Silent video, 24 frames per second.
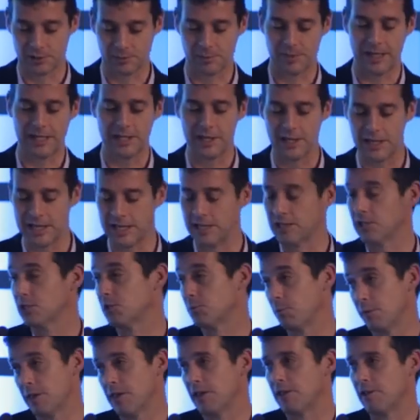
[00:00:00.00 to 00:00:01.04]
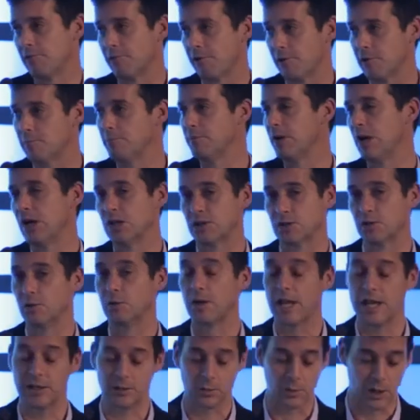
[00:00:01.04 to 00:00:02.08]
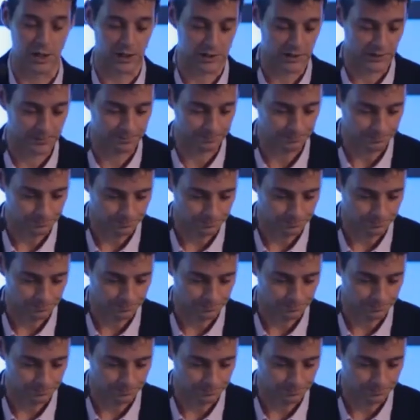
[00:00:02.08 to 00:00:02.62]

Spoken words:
opinion leaders within their own personal networks.